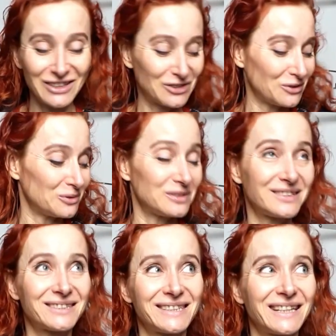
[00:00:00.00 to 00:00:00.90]
So
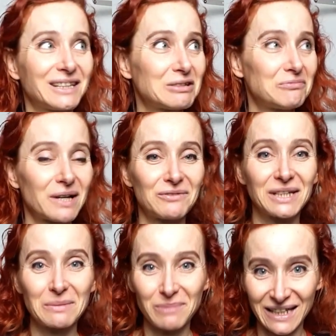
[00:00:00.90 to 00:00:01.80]
it's like
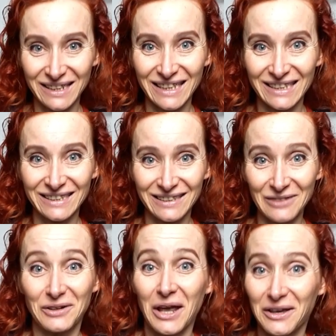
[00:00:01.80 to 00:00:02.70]
wearing a blanket,
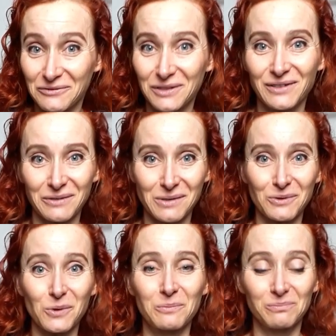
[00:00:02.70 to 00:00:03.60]
a very, very
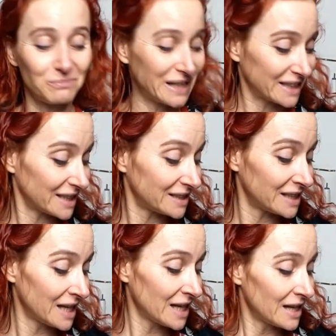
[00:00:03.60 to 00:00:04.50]
warm blanket.